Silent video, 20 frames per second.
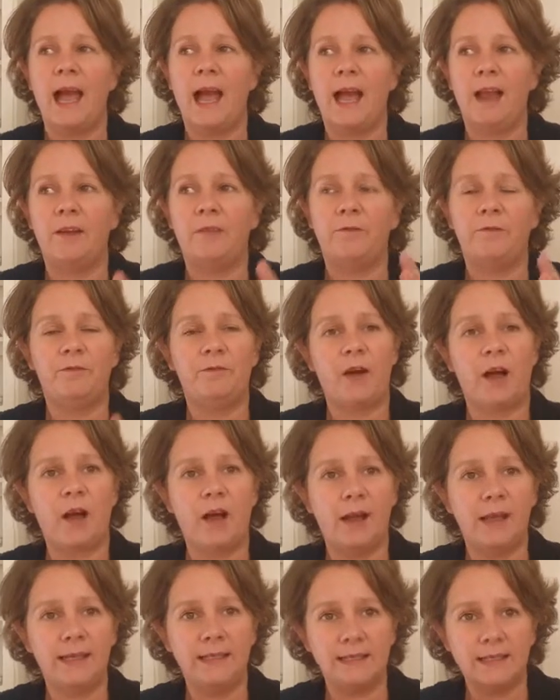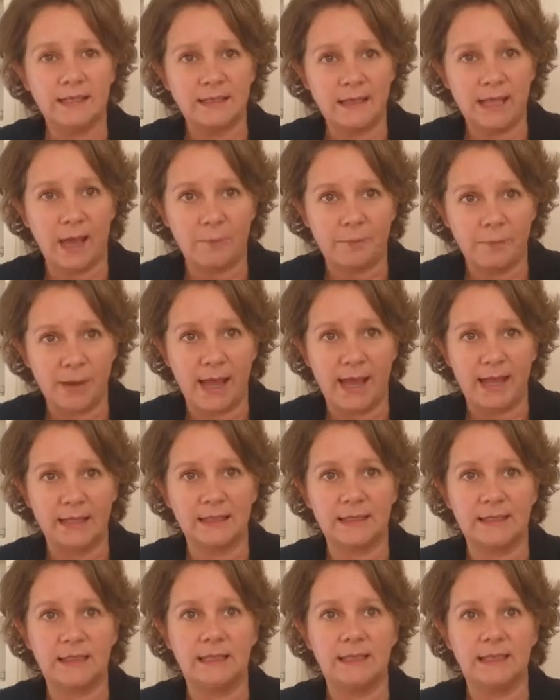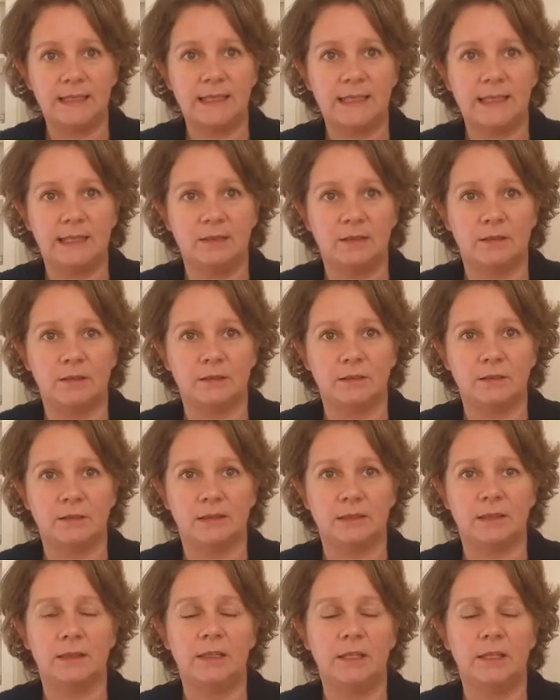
and find their best deals.